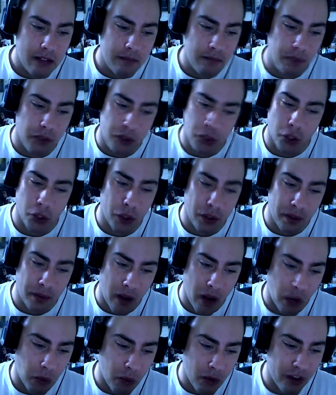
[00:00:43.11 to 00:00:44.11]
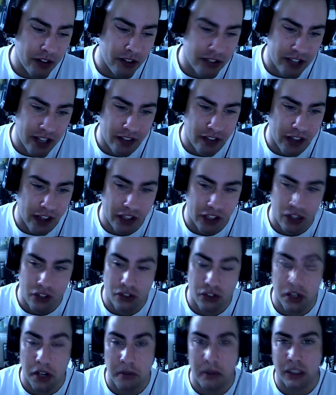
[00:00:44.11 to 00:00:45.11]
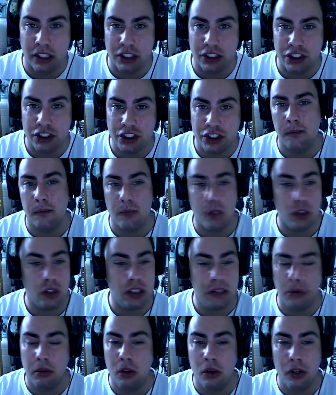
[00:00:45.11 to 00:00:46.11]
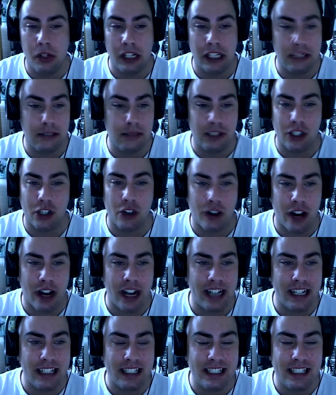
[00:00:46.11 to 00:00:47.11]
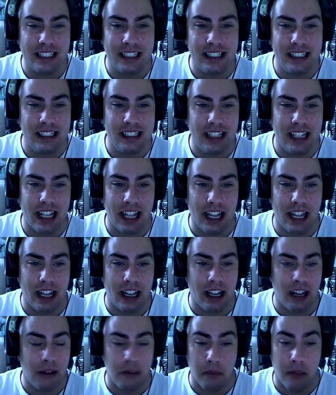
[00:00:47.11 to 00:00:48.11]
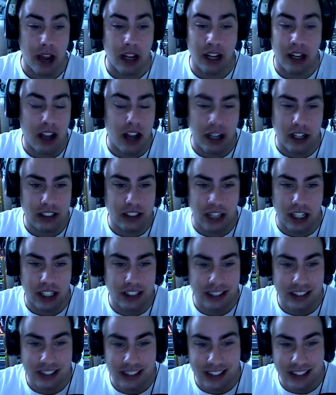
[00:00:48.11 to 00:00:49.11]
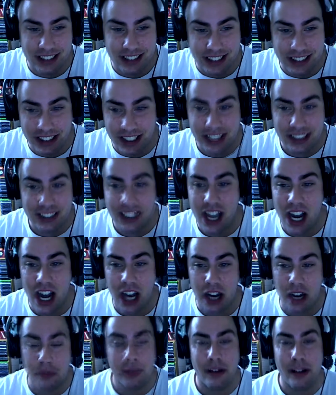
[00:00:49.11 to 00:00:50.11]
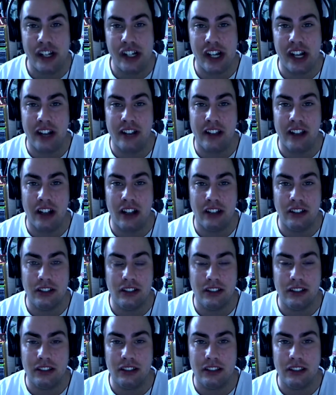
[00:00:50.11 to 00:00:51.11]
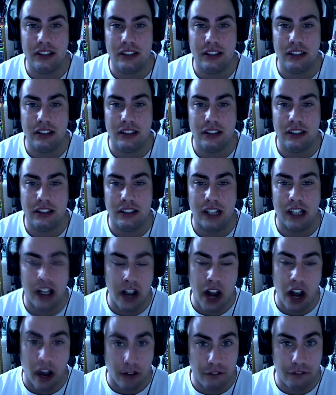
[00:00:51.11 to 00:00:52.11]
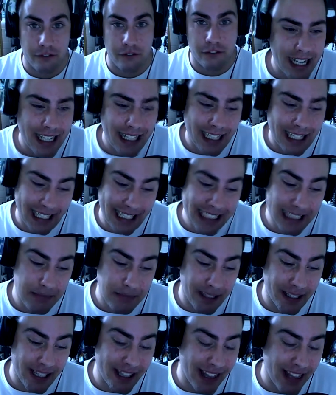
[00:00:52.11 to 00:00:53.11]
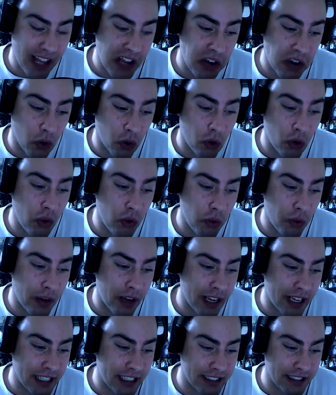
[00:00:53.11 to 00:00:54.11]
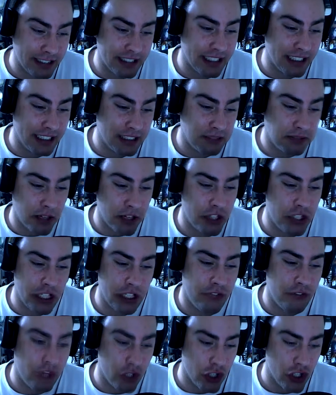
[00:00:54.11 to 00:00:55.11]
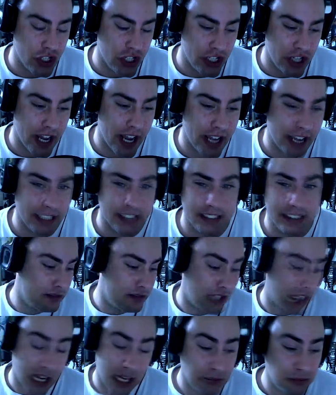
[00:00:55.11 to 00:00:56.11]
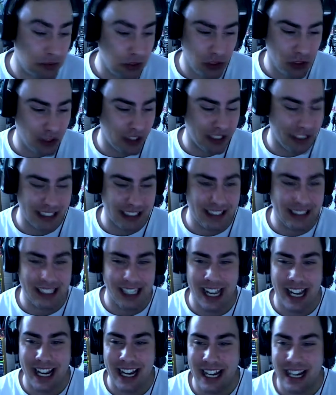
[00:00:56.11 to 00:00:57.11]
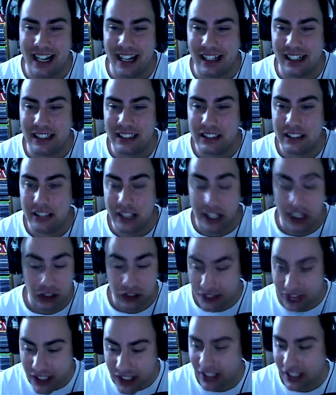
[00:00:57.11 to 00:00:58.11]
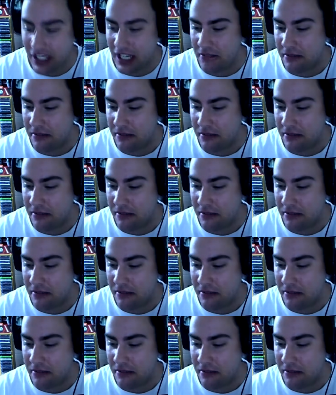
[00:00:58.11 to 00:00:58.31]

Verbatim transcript: Dude, I want to say thank you so much. Your support has been great, and I just can't appreciate that enough. He's been there all the way since my G-Fusion days. Absolutely insane that you're still here,